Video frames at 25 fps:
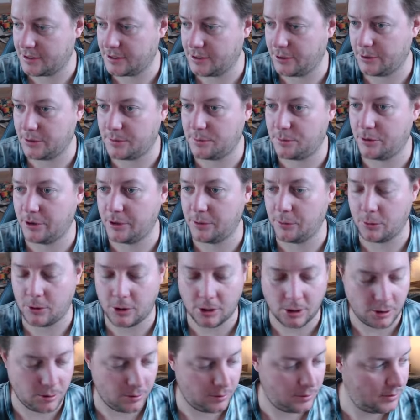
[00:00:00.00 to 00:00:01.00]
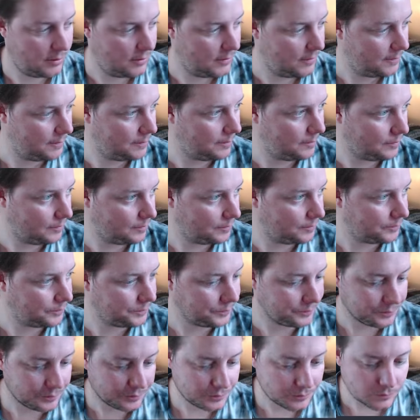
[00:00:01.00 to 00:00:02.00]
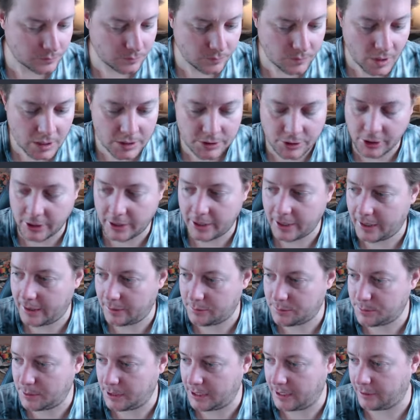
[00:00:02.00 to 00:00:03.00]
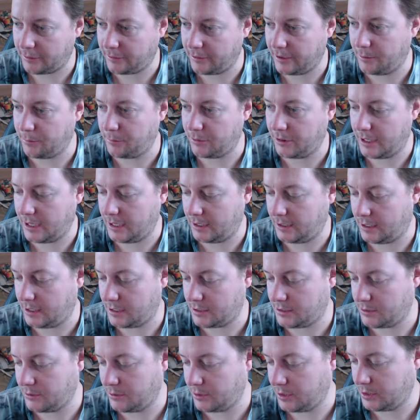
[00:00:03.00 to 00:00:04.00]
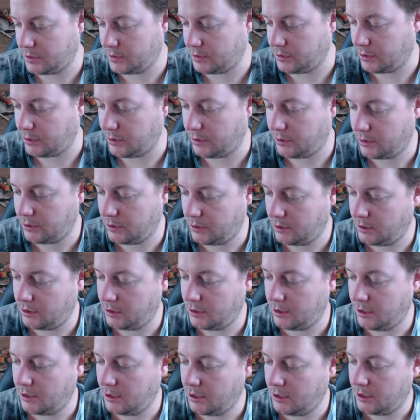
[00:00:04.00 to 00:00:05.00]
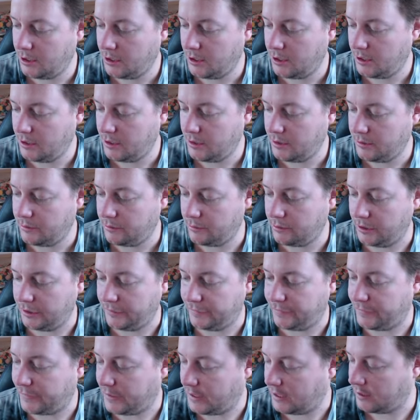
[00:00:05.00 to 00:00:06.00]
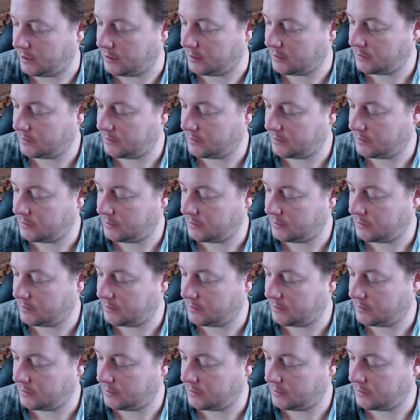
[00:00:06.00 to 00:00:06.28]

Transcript: So it's pretty wild. So yeah, I was playing around with that last night. So really fun.